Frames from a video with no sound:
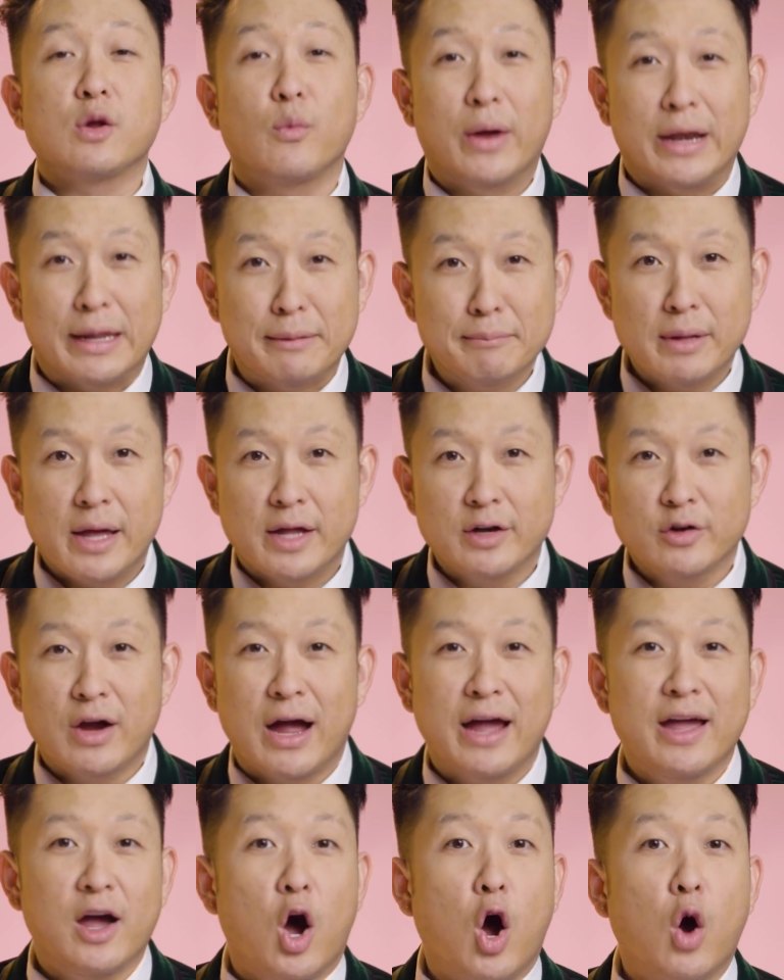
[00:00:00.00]
a wedding planner,
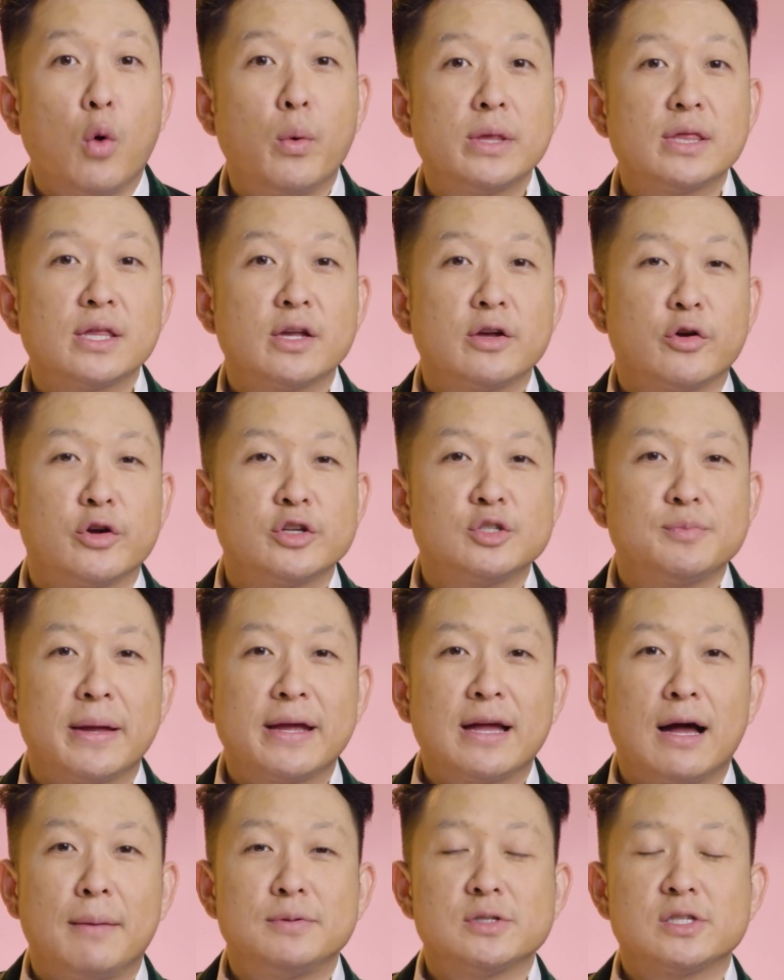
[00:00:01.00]
I always encourage my
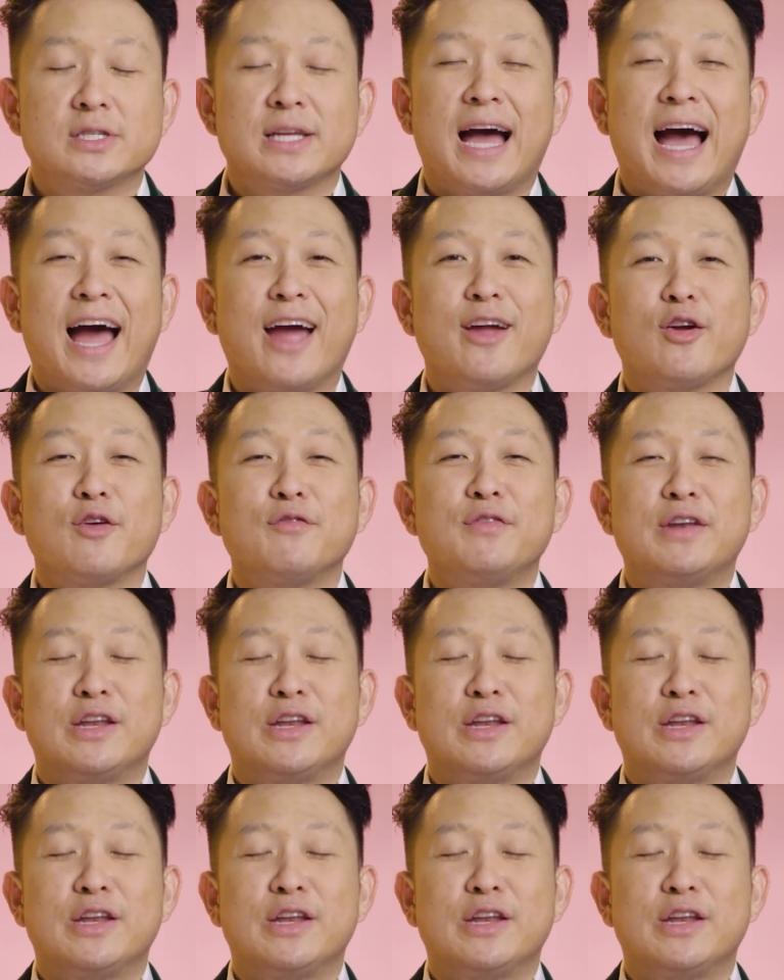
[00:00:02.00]
couples to hire a